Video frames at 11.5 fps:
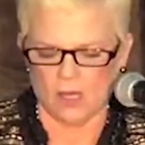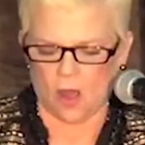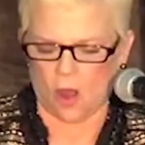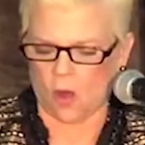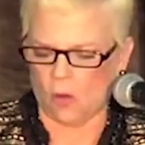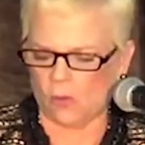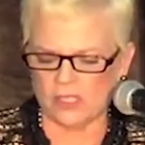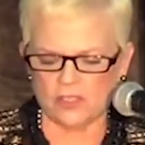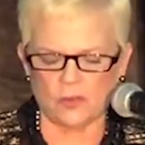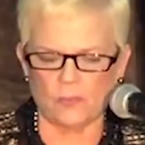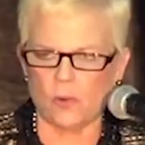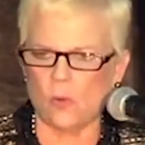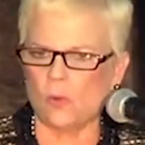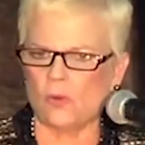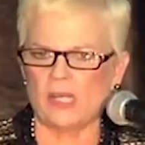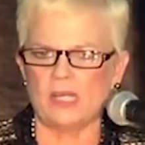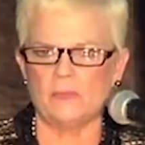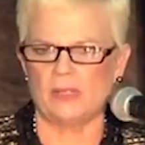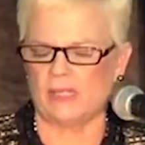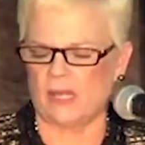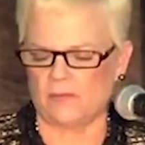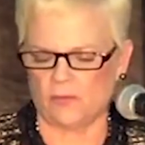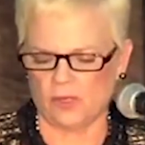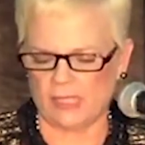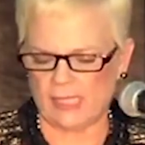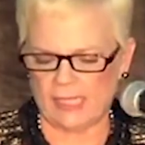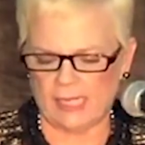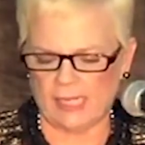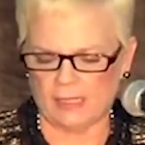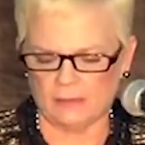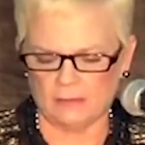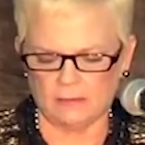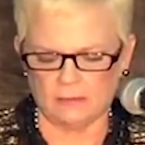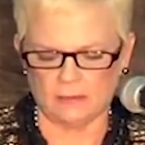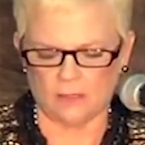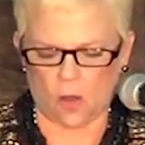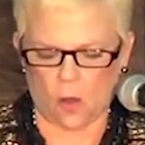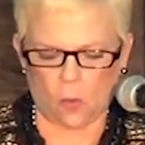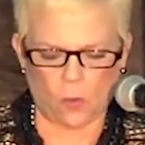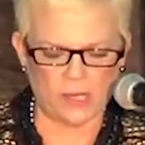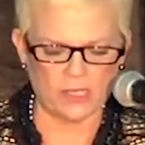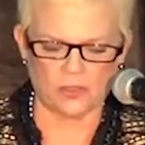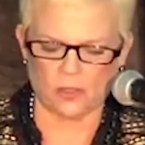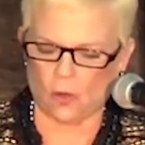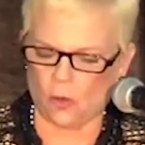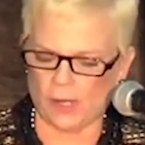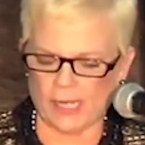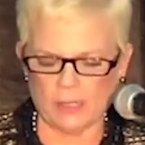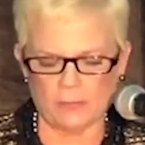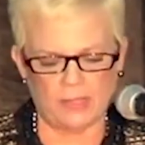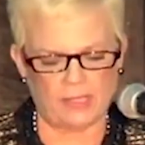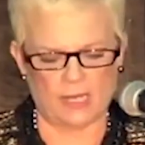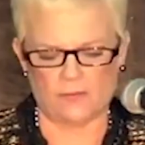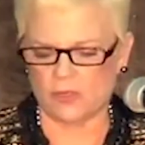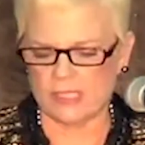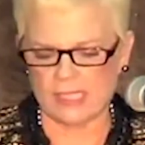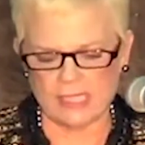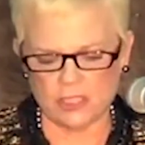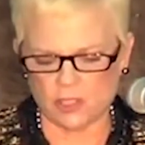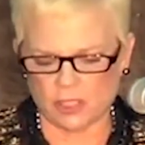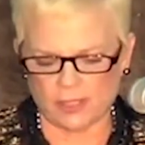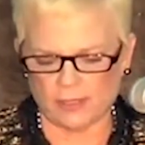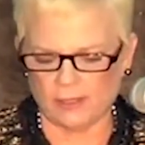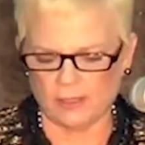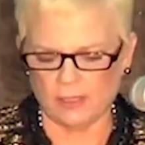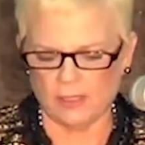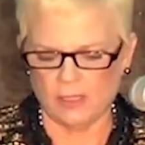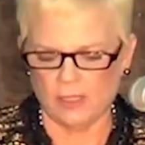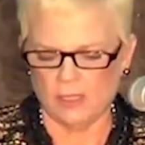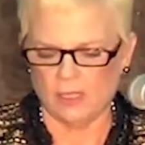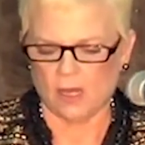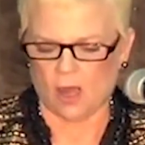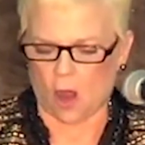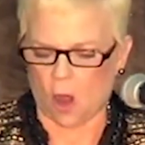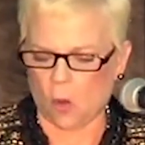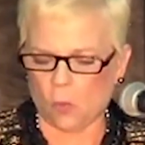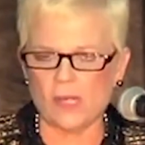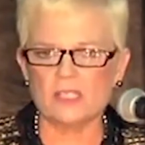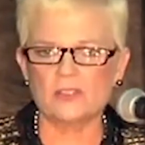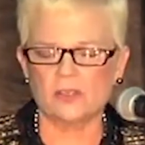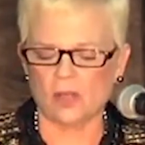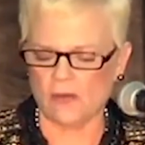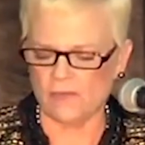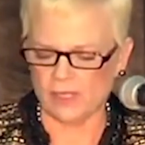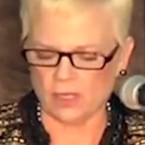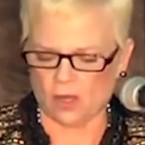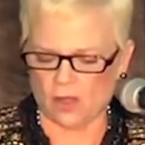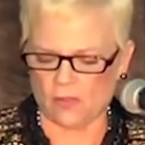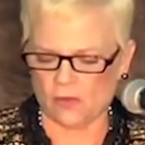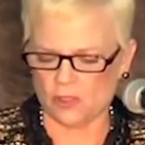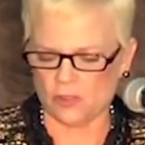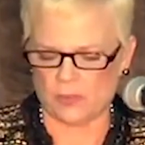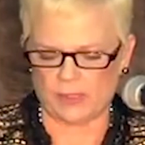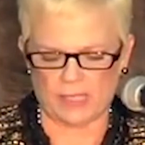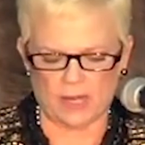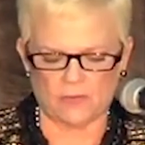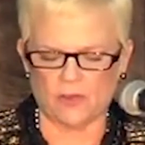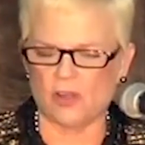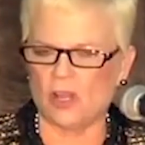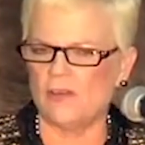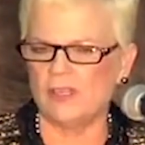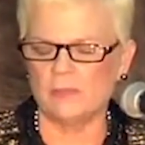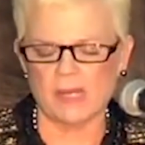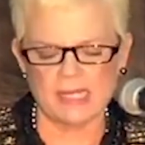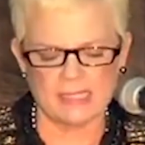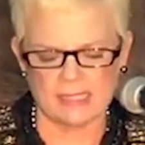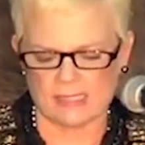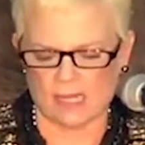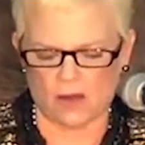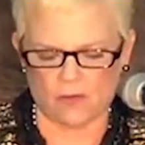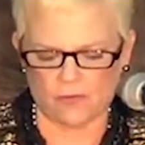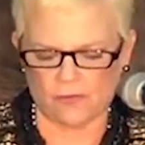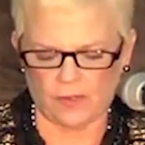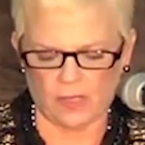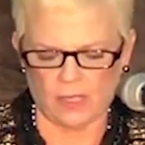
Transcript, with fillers: always supporting but never leading, always learning but never teaching, always loving others but never loving myself,